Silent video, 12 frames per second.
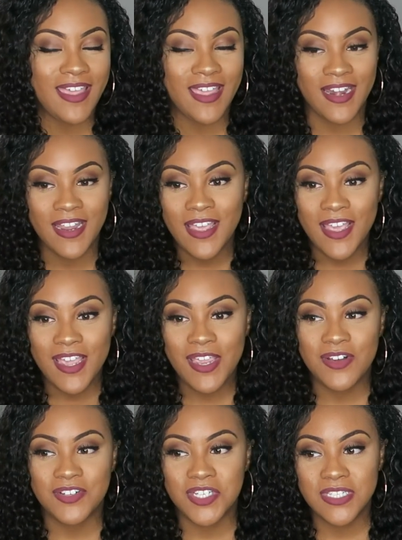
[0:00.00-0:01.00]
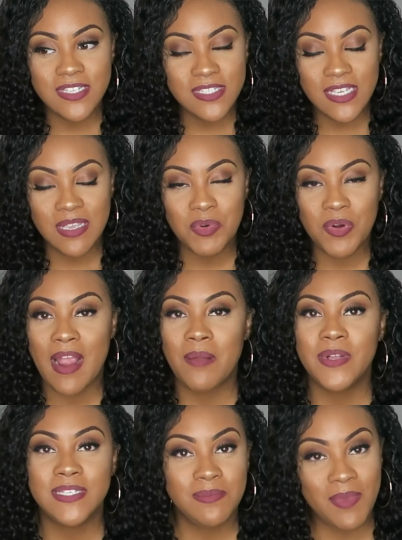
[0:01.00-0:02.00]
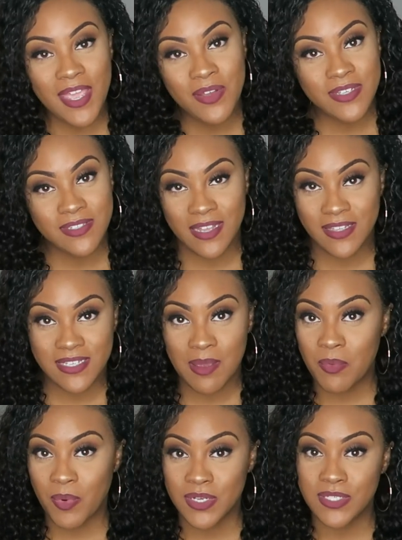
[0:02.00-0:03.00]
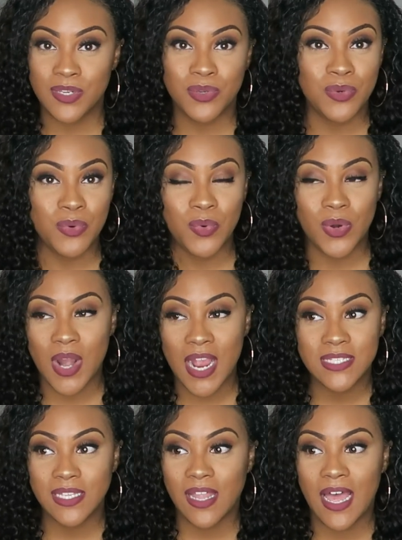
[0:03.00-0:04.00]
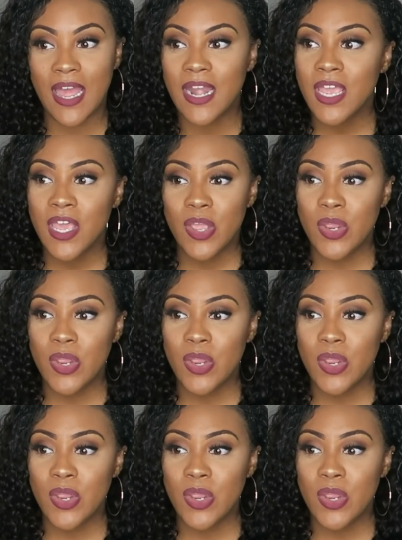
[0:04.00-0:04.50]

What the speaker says: And you know, just to see him cry, because Emmanuel is not the type of person who cries a lot.